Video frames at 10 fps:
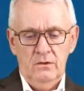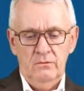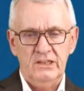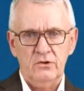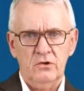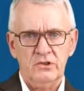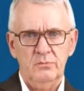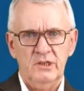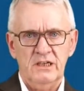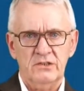We talked
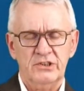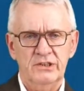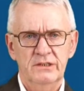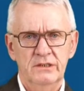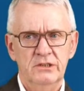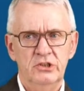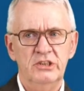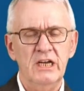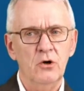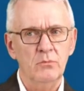about
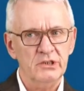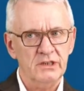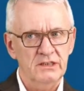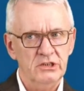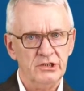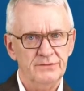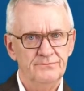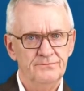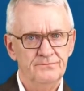geometries.